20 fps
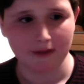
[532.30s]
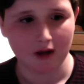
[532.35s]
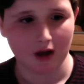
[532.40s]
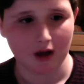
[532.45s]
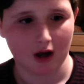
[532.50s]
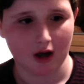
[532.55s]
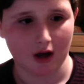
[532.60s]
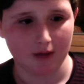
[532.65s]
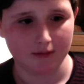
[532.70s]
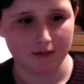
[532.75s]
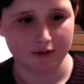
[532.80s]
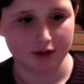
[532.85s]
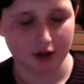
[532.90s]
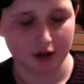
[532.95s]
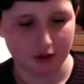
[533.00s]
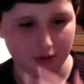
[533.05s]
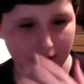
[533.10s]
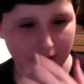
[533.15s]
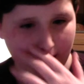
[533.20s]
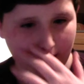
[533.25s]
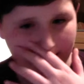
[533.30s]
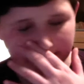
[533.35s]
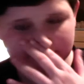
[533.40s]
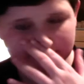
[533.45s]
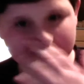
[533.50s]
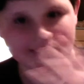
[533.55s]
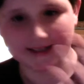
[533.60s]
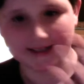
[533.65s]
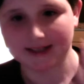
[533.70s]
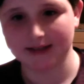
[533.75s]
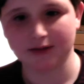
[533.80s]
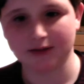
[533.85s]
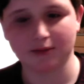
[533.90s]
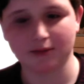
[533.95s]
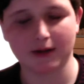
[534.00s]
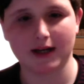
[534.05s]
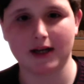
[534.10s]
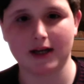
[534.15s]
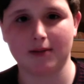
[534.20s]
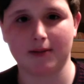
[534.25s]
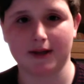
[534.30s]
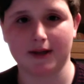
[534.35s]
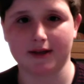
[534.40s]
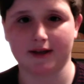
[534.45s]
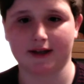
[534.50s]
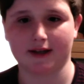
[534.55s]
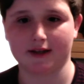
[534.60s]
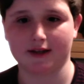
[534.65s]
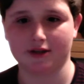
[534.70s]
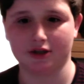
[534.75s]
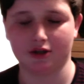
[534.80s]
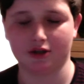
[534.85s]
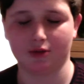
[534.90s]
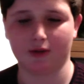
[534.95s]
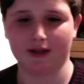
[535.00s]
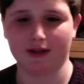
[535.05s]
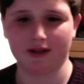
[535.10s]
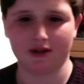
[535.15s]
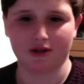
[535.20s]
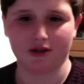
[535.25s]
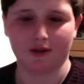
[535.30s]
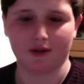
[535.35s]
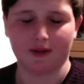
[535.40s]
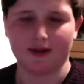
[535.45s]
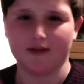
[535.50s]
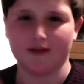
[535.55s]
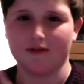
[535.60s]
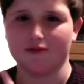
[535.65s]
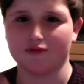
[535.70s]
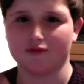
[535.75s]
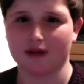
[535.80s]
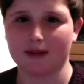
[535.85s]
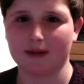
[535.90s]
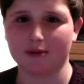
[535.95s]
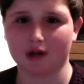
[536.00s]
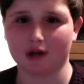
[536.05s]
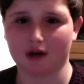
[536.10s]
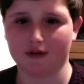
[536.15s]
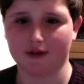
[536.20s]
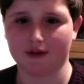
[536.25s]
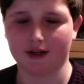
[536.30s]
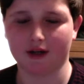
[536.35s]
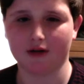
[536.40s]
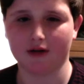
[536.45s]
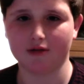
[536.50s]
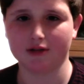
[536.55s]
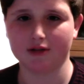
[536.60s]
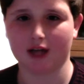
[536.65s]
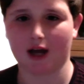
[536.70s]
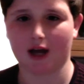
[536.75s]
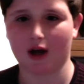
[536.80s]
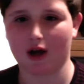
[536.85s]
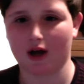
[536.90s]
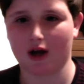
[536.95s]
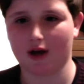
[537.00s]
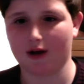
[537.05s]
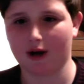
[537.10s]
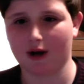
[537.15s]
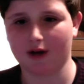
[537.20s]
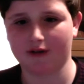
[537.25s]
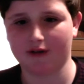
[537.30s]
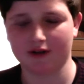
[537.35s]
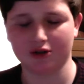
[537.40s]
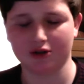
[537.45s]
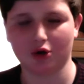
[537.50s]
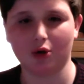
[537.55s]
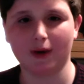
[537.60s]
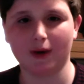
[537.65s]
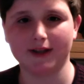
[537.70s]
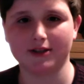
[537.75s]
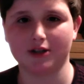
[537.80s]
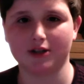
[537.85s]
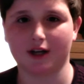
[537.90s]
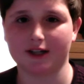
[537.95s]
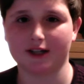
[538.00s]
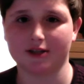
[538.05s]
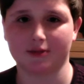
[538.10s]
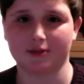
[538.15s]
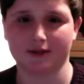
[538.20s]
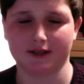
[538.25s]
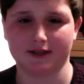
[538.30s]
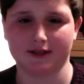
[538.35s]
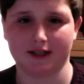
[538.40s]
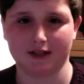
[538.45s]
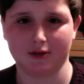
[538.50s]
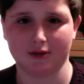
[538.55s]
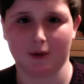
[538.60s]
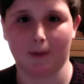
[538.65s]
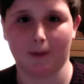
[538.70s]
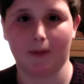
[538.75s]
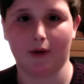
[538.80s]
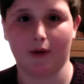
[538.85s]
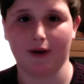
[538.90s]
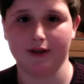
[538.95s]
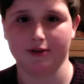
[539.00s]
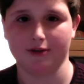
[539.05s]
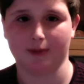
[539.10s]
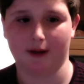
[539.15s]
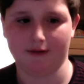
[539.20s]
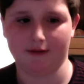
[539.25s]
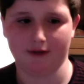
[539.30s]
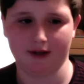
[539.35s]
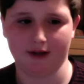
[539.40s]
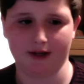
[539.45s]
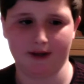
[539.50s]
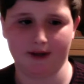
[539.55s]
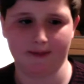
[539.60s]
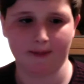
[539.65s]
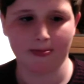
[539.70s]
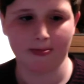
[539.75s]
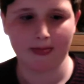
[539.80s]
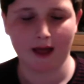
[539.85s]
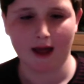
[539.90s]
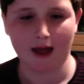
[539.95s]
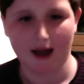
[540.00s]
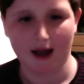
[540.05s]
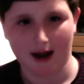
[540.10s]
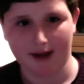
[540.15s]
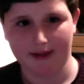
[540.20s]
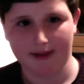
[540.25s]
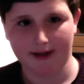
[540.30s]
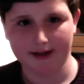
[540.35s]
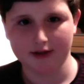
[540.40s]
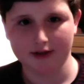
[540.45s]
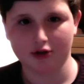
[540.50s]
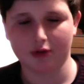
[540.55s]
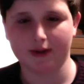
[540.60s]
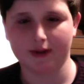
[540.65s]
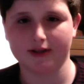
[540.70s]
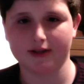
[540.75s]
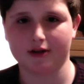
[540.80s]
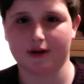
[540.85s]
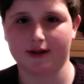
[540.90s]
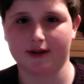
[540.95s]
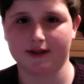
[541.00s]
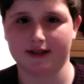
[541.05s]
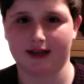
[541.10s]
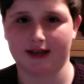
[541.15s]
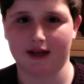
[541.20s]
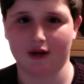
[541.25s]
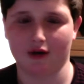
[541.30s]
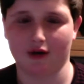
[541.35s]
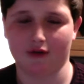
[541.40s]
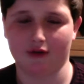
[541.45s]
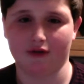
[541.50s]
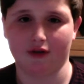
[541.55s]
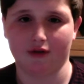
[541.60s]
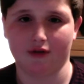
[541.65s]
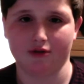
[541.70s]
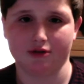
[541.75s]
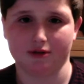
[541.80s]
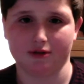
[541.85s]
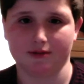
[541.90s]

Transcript: Um, so editing isn't really a big thing to when you're doing reptile videos. However, it's always nice when you see someone putting some effort in it, and that is always going to get you a few su